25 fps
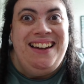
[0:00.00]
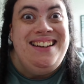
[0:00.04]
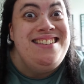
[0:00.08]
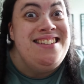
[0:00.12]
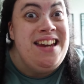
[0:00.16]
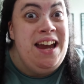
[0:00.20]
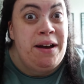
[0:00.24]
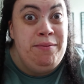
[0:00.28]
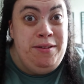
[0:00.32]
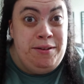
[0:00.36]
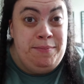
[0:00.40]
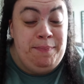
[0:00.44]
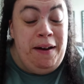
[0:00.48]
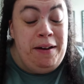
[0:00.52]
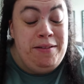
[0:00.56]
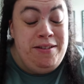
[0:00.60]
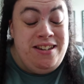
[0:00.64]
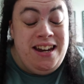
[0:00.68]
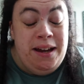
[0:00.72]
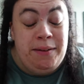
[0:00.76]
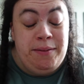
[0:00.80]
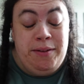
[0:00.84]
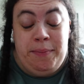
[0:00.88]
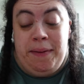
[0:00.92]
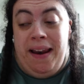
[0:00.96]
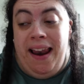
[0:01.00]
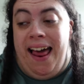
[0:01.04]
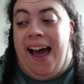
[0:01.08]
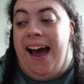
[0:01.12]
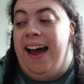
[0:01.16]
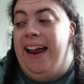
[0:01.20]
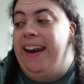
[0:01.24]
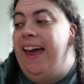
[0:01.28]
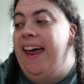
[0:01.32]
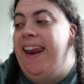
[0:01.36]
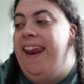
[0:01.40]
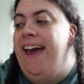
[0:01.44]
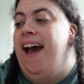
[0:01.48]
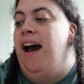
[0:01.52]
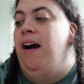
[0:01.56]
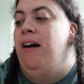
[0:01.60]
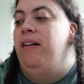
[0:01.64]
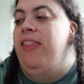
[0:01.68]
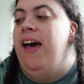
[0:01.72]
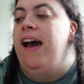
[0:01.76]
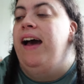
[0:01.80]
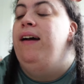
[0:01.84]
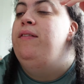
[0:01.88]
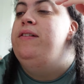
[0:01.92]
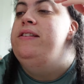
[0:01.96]
chapter by chapter plan and how
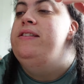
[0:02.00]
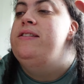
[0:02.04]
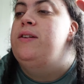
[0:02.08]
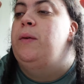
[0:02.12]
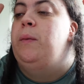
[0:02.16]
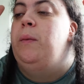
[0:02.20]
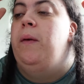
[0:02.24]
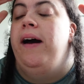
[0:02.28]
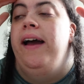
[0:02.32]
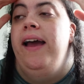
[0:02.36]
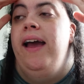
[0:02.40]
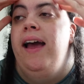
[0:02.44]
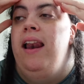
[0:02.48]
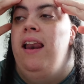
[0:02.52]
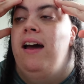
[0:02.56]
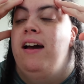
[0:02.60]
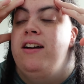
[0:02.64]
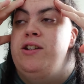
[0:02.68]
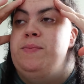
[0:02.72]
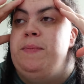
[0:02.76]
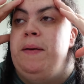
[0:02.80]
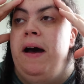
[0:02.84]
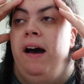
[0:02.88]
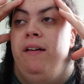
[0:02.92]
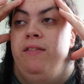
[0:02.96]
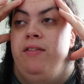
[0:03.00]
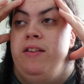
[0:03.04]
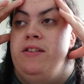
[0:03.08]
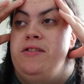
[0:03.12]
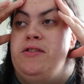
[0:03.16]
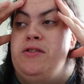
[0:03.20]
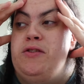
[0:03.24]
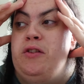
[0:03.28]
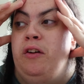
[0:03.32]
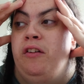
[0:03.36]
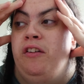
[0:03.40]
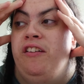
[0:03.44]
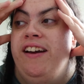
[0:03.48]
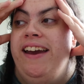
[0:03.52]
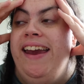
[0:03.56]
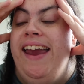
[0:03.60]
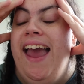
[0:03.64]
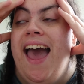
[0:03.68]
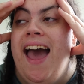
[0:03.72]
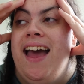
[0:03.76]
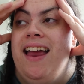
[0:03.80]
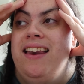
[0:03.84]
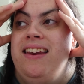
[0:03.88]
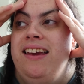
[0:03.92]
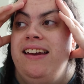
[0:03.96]
that was quite a large part of the story,
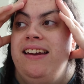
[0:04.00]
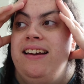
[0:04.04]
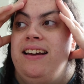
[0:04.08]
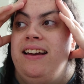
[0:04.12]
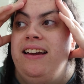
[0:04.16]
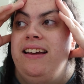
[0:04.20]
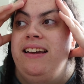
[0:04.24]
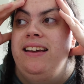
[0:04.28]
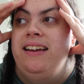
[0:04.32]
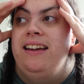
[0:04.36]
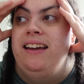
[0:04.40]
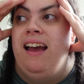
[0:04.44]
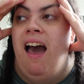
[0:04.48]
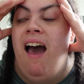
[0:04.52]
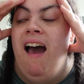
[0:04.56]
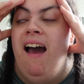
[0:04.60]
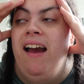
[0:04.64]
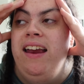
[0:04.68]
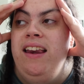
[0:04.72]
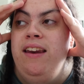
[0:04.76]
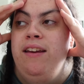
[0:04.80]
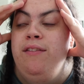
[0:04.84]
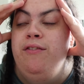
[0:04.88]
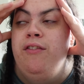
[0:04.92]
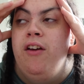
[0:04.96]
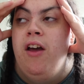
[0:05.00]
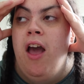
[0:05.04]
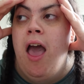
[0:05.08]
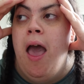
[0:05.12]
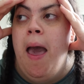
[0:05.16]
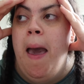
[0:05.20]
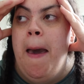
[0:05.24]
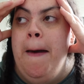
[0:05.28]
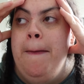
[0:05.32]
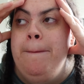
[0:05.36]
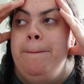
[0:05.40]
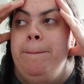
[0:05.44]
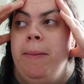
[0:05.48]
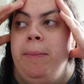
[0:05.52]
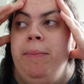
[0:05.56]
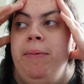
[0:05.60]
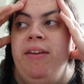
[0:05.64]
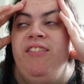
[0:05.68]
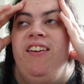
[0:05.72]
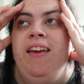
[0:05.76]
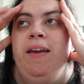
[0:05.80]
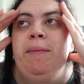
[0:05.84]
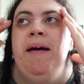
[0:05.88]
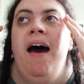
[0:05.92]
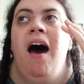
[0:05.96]
and it kind of made me
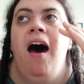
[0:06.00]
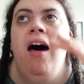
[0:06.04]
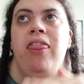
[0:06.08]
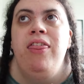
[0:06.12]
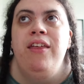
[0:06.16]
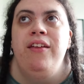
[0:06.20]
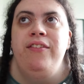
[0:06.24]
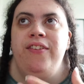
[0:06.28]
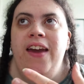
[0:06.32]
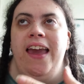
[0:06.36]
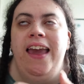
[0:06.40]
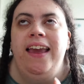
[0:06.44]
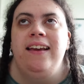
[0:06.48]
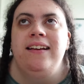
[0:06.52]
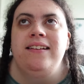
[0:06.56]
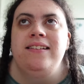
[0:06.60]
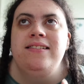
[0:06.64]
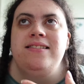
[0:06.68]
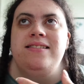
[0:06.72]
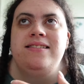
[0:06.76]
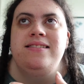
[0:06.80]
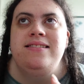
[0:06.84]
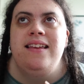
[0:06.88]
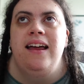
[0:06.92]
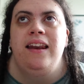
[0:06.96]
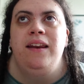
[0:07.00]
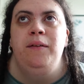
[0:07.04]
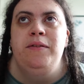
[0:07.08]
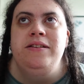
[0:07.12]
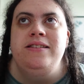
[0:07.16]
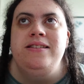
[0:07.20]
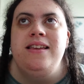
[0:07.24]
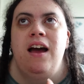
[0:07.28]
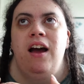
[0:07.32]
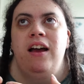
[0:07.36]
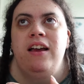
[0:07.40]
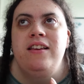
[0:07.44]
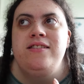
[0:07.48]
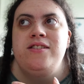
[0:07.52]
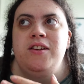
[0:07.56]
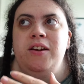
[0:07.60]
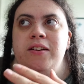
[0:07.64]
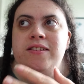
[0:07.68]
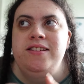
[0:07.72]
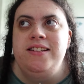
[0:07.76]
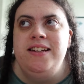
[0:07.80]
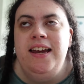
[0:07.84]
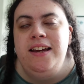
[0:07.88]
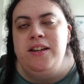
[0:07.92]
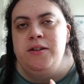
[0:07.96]
think about other things that it was
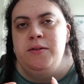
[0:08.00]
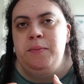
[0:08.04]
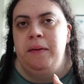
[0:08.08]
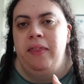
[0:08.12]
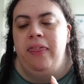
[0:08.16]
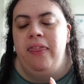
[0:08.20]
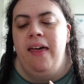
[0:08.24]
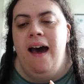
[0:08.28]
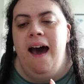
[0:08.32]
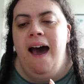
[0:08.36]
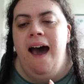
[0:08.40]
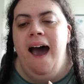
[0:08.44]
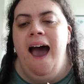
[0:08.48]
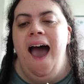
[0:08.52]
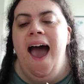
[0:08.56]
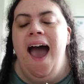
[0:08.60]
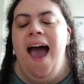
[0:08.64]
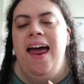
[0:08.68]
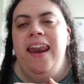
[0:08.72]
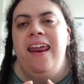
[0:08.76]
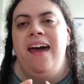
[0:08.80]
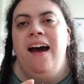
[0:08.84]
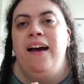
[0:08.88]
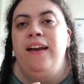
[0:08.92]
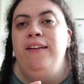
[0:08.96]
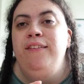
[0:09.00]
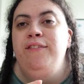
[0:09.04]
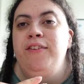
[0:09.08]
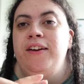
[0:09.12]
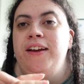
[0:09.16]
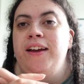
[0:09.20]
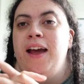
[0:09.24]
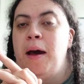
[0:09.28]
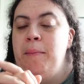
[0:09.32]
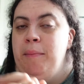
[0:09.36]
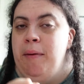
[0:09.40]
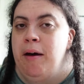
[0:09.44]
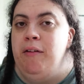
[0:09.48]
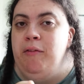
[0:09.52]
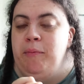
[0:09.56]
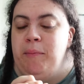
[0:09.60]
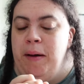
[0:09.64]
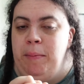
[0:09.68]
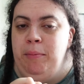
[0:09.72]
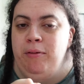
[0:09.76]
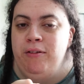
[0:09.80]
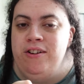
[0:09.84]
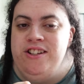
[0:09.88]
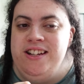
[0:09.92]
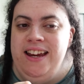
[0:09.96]
associated with that, and I come up with my
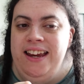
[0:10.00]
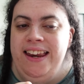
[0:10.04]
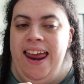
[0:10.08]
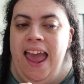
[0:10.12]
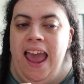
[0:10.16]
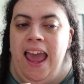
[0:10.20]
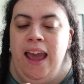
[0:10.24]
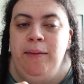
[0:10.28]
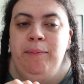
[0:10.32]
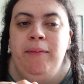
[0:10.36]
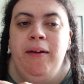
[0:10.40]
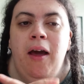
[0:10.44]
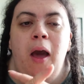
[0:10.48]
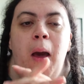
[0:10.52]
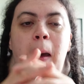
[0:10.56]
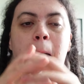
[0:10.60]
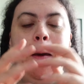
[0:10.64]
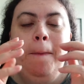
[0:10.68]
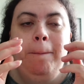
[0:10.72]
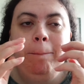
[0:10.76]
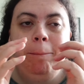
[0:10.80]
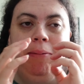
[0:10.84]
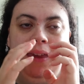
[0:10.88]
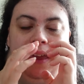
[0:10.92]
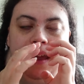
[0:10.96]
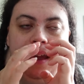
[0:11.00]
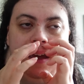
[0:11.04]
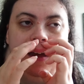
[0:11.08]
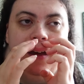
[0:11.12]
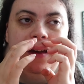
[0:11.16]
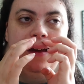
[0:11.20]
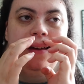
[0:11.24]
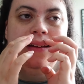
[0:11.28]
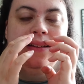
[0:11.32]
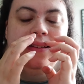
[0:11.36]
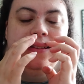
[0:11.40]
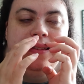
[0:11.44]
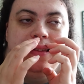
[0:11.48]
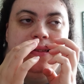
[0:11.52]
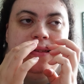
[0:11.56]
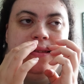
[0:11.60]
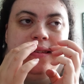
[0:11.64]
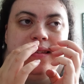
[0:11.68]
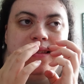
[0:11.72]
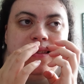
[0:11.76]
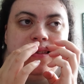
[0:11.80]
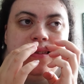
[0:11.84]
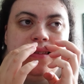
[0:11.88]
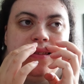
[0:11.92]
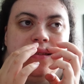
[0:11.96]
project name
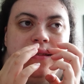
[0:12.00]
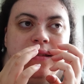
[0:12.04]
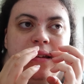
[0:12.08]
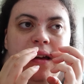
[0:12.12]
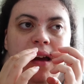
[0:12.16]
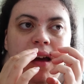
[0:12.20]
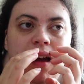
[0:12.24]
because